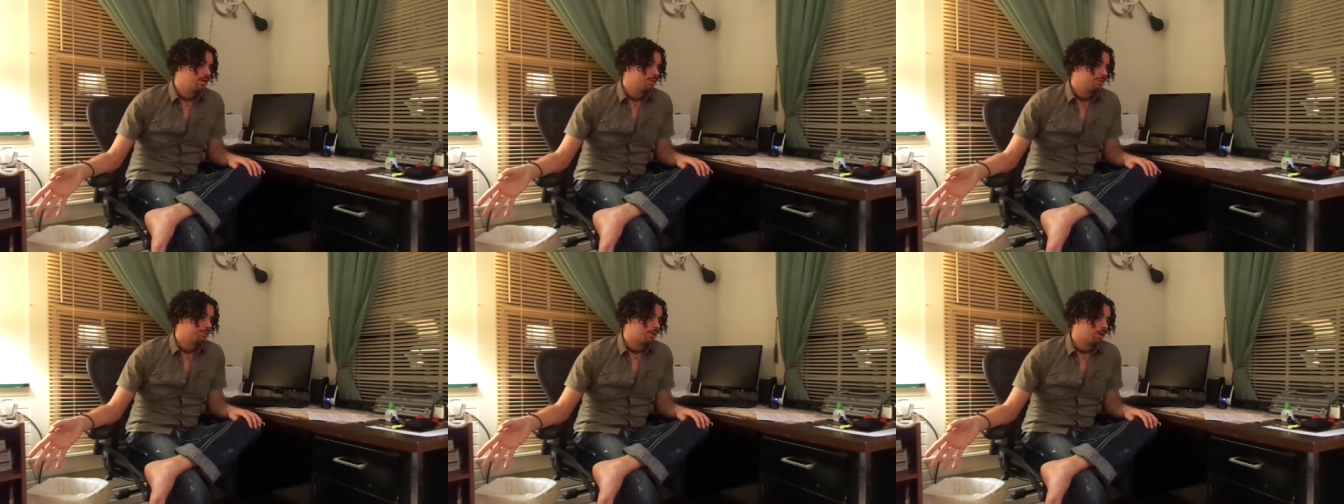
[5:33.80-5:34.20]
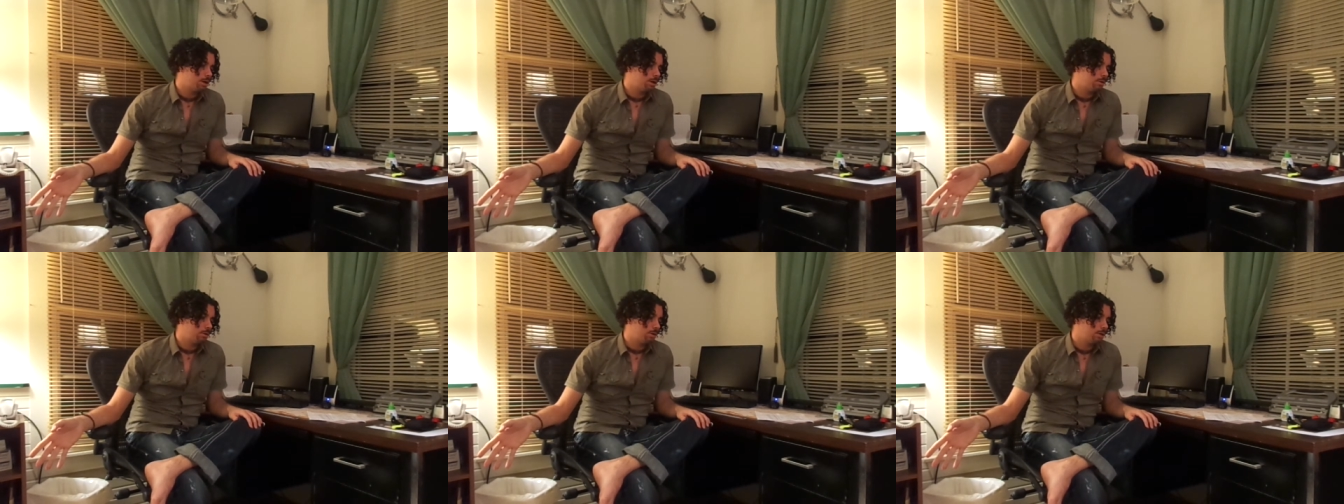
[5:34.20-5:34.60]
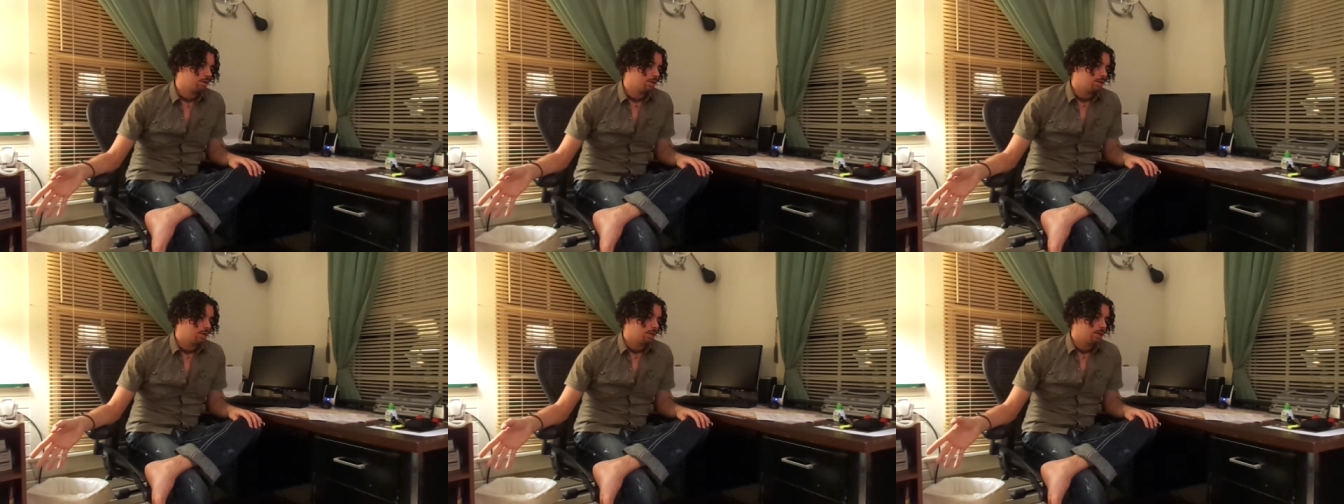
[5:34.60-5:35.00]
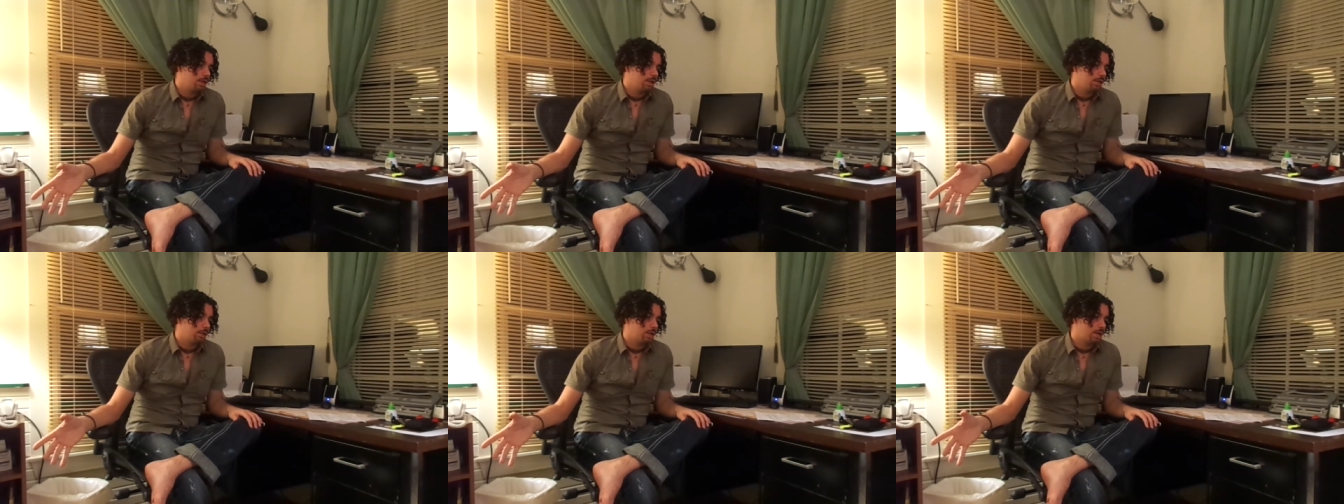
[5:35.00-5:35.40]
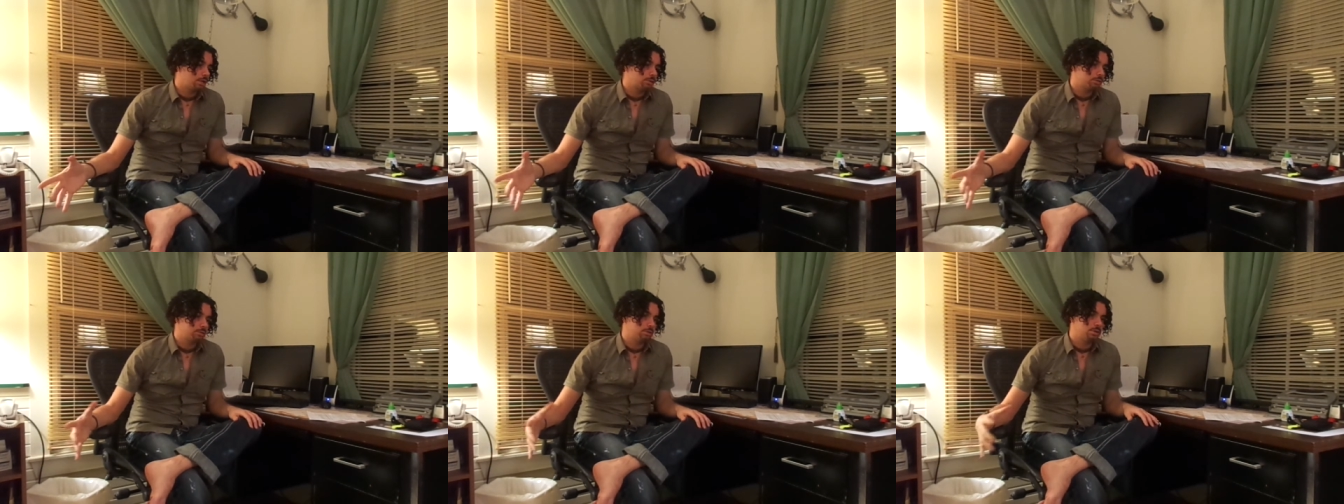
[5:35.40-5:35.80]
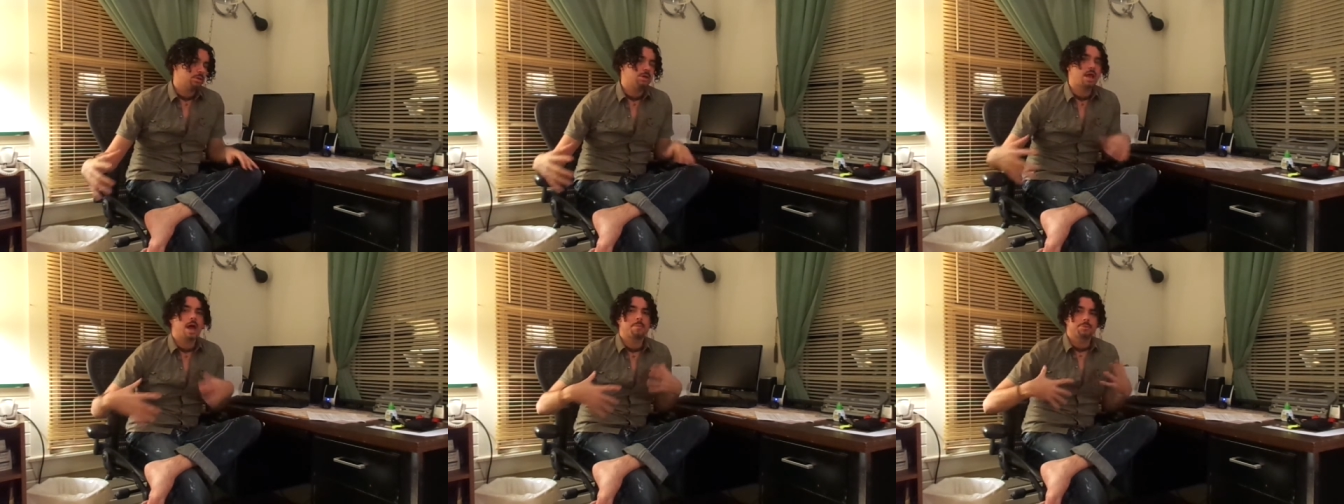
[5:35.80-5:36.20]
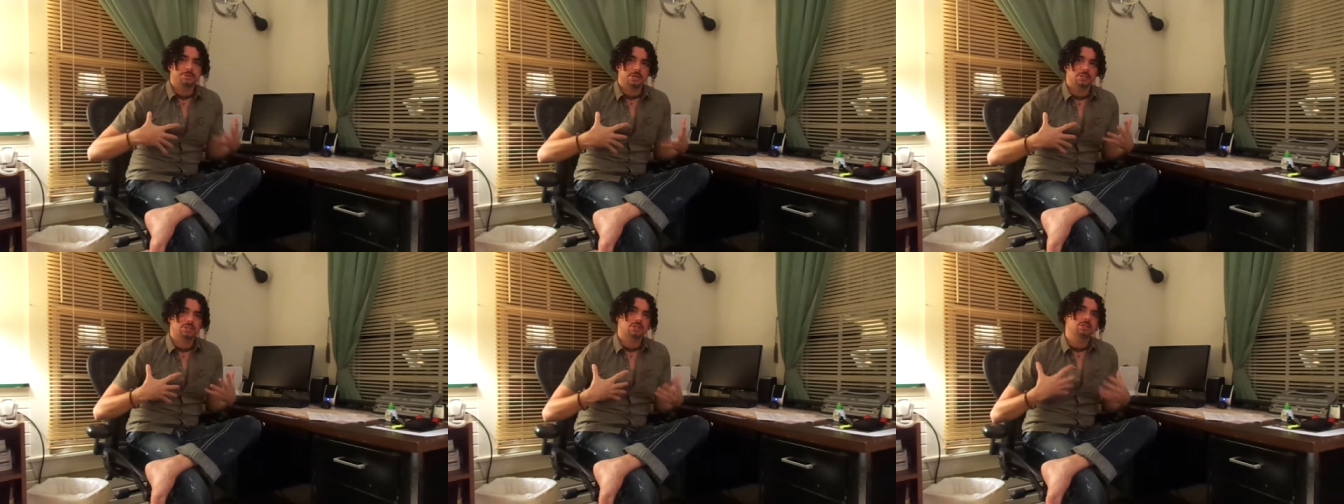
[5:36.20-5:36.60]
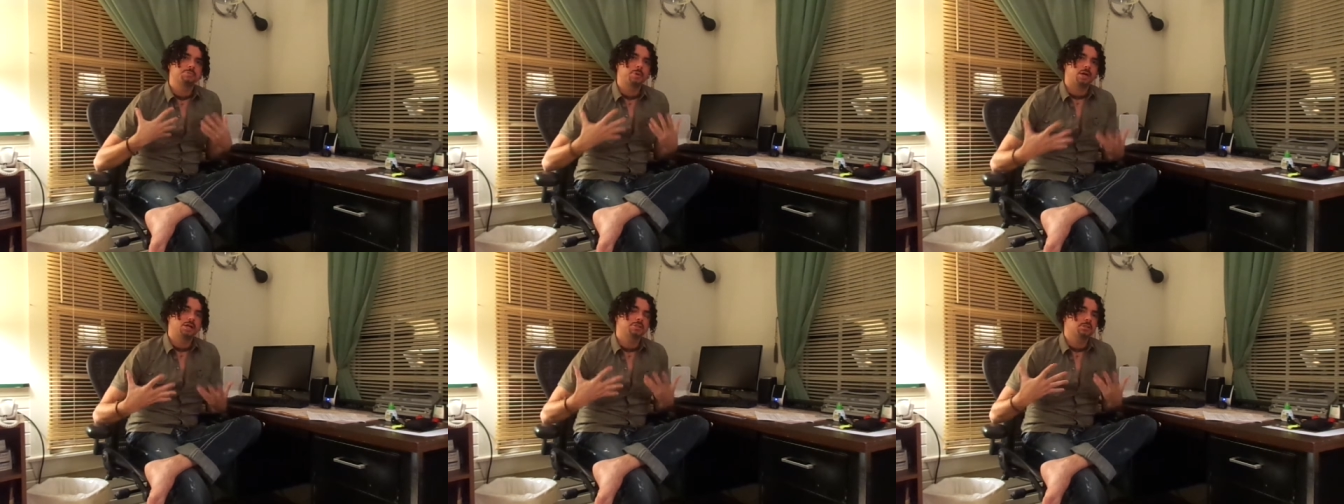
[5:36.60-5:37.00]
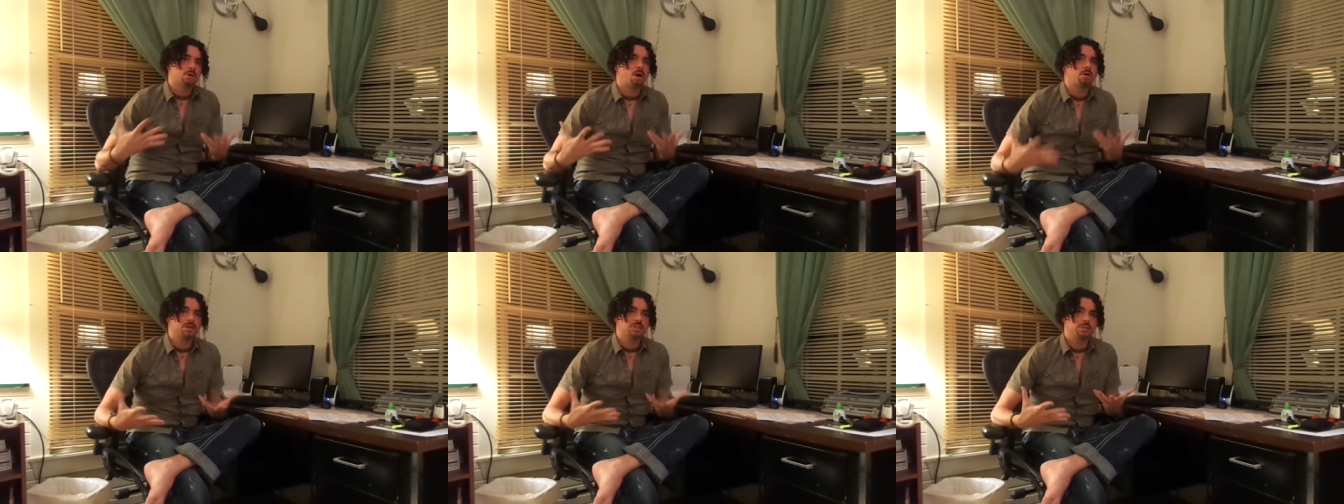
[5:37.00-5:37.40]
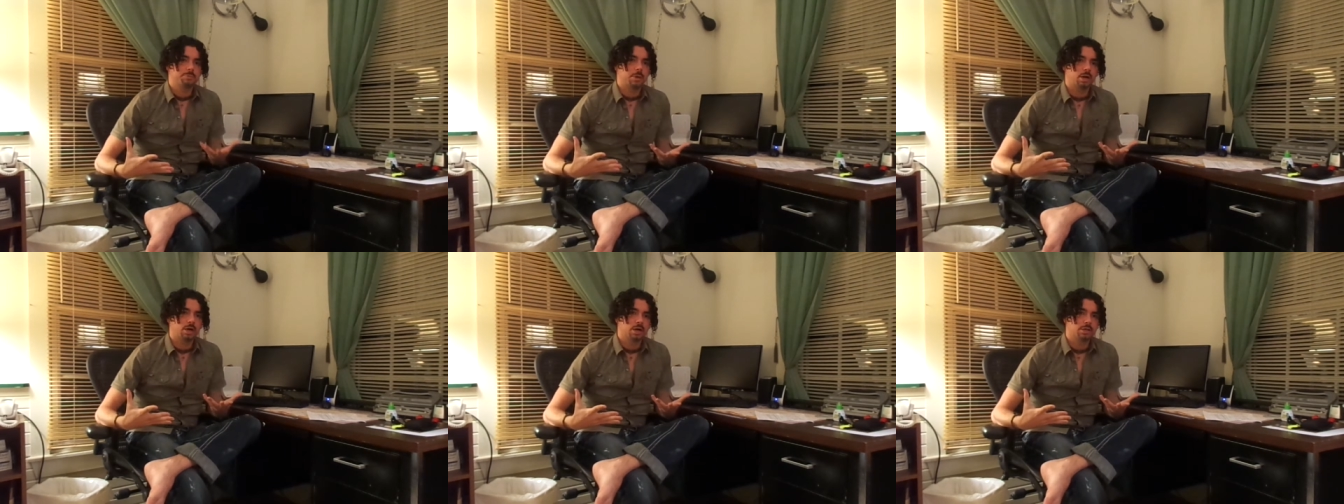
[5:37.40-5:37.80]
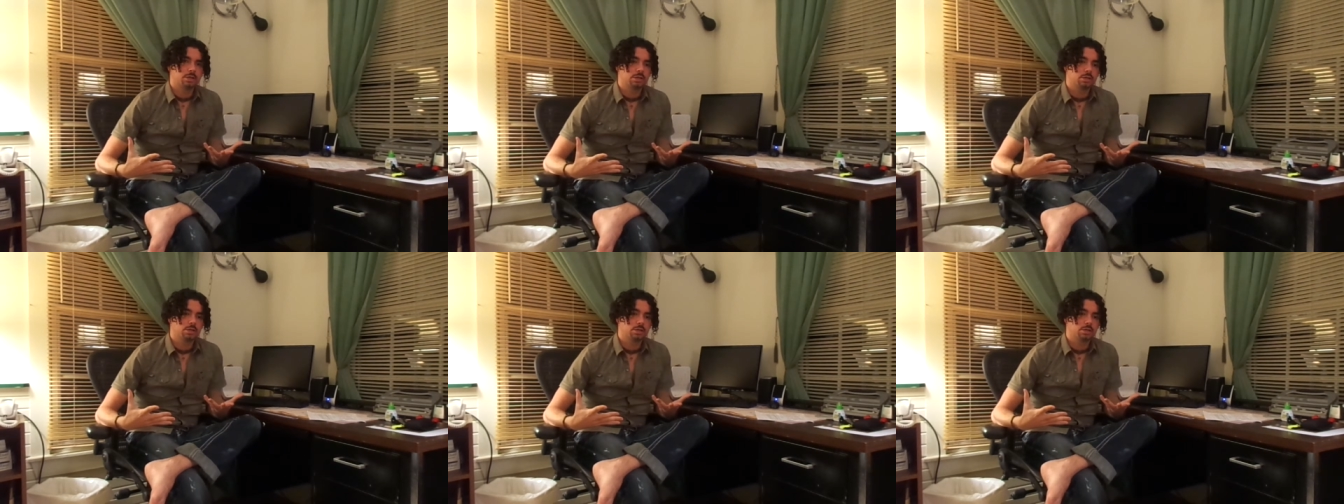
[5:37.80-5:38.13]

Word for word: So, like nepsis, experiencing the Holy Spirit